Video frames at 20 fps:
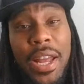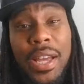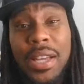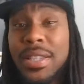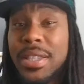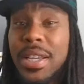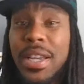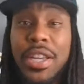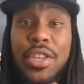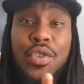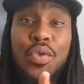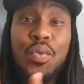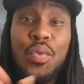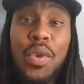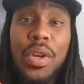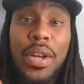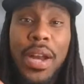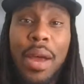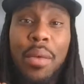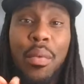Like I said, you
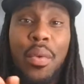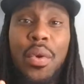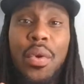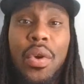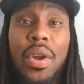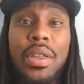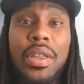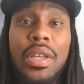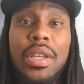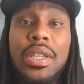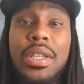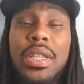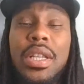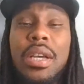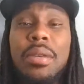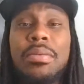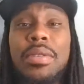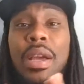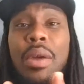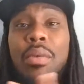will not regret these steps.